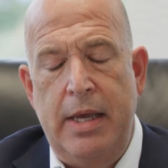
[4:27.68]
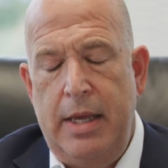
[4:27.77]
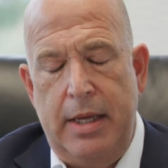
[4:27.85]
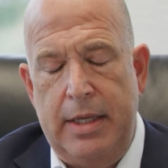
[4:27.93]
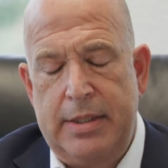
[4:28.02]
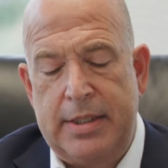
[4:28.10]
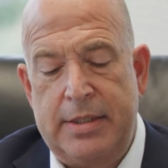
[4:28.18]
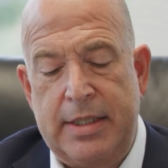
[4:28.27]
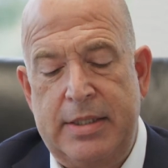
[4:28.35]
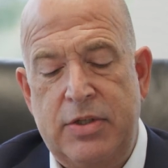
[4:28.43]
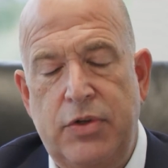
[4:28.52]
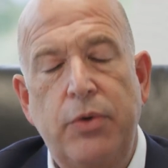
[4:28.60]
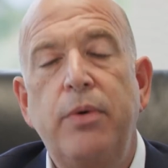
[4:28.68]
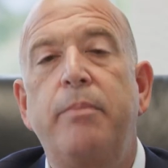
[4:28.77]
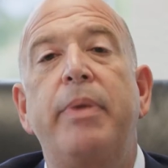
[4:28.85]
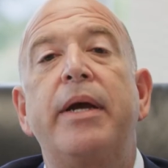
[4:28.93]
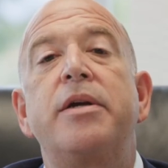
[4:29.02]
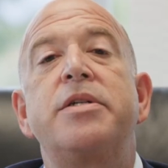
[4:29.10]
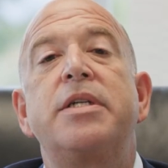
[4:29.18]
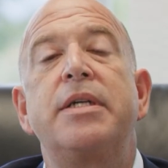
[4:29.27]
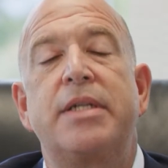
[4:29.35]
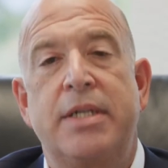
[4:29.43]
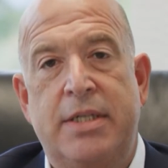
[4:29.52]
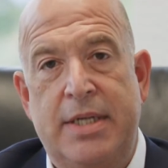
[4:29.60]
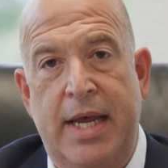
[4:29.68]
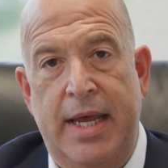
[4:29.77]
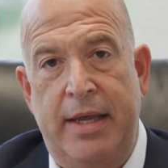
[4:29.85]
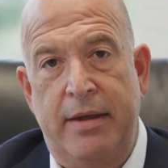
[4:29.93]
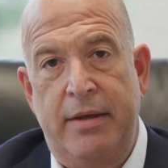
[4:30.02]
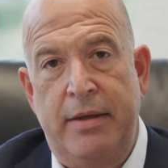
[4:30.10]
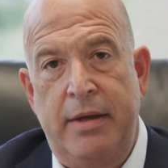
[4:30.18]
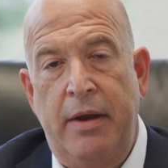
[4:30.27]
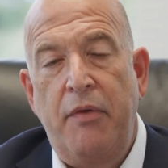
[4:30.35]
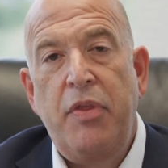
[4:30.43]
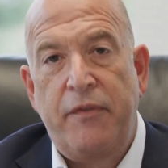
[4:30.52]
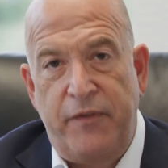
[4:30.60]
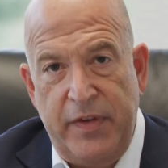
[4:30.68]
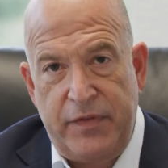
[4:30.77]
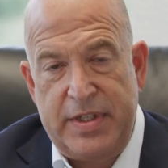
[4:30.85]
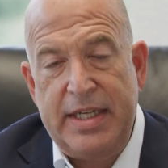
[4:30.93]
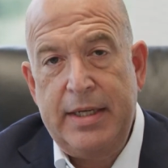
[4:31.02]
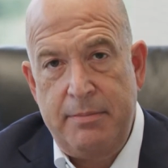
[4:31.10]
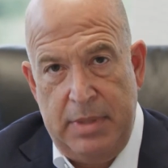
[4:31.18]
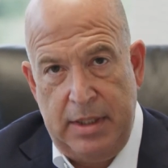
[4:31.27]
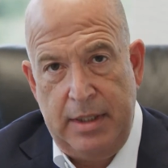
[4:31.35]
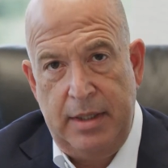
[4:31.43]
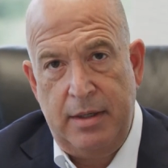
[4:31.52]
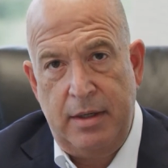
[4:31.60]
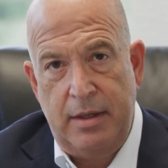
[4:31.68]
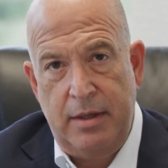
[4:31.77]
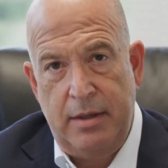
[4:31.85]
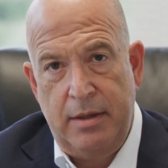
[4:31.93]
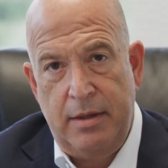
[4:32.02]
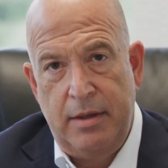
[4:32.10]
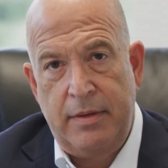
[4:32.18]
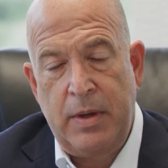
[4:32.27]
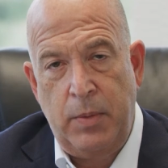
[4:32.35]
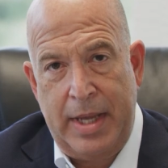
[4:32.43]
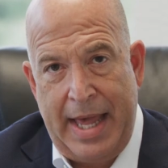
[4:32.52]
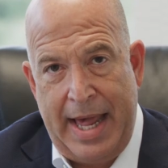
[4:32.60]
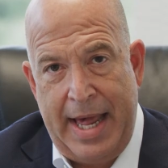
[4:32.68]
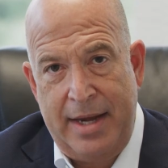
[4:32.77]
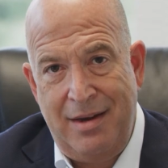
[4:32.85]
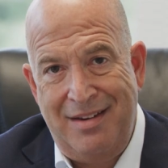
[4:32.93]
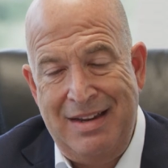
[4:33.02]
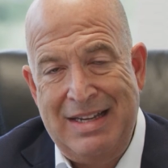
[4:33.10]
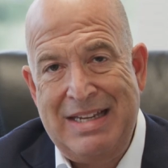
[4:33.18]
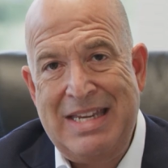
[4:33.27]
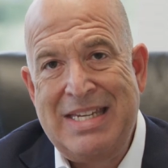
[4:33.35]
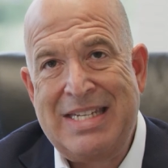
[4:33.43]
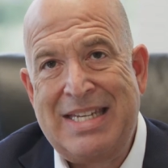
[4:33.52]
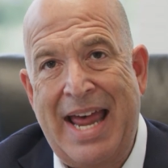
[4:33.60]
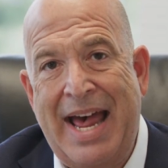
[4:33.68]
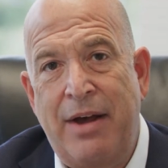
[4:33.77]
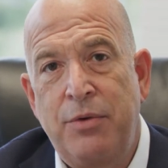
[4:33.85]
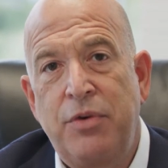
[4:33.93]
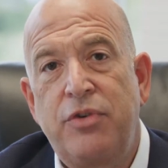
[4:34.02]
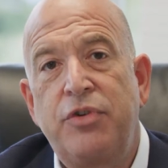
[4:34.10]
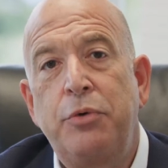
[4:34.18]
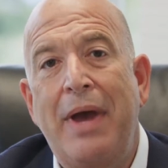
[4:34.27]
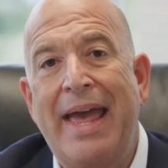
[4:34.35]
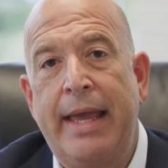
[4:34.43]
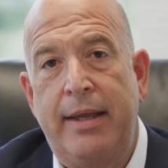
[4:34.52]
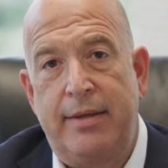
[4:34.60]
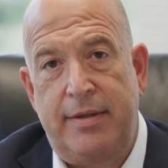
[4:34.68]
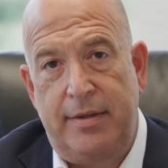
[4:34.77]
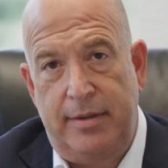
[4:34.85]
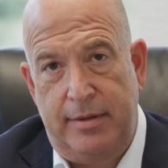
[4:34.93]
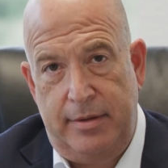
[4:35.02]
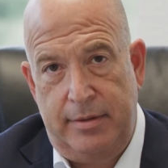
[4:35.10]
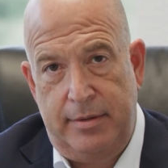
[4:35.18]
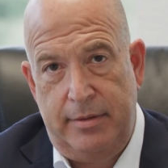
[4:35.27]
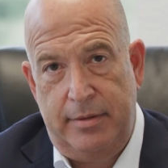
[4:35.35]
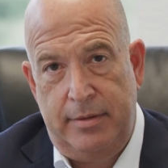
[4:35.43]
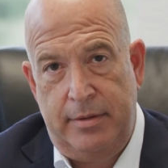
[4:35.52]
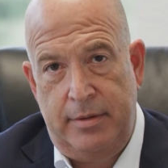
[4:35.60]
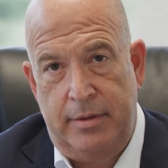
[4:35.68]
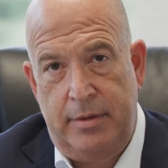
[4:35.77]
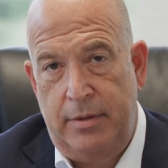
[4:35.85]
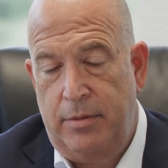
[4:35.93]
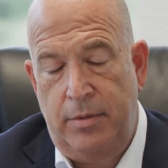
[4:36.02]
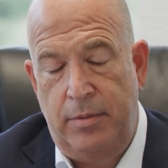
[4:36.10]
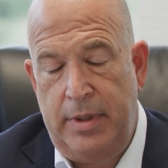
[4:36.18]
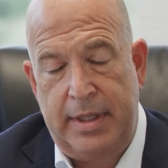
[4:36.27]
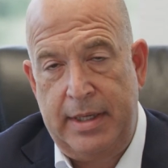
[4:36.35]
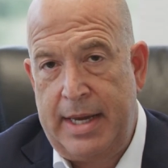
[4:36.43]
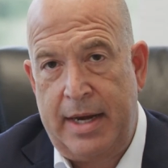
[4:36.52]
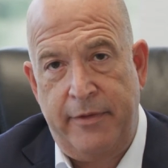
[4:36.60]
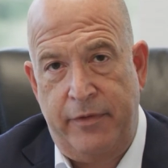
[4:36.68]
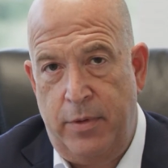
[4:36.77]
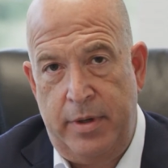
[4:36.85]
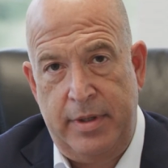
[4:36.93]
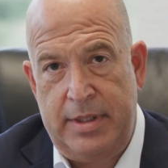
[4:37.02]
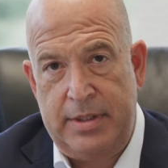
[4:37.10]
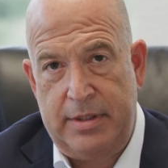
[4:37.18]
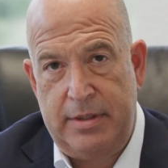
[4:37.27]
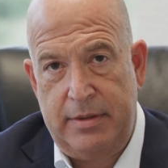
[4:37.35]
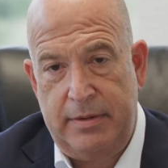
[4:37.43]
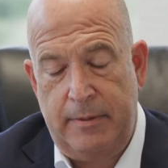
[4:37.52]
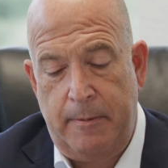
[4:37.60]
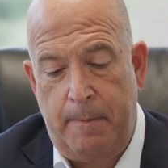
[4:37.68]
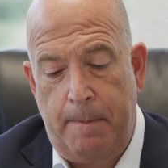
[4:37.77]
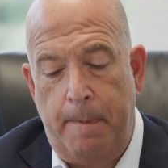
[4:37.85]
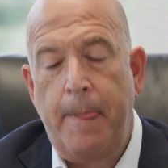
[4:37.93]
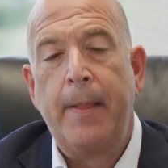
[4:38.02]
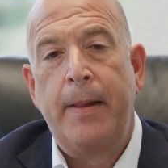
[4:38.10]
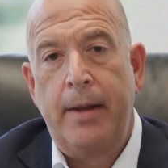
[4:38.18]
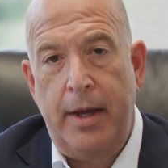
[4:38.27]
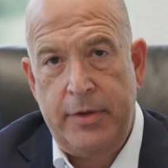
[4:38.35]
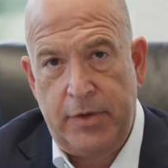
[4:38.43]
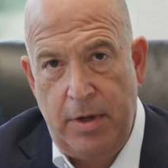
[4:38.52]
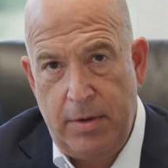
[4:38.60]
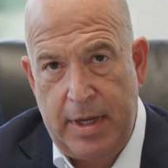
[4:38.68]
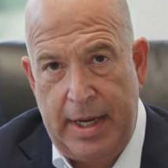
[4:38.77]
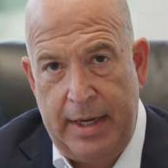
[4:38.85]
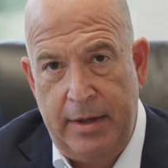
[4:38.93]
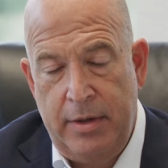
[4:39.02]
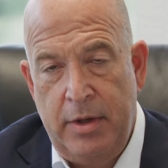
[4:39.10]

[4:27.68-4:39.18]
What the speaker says: He says, it's too embarrassing to say. The 15 million that we had is down to 8. We cannot afford this. I said, okay.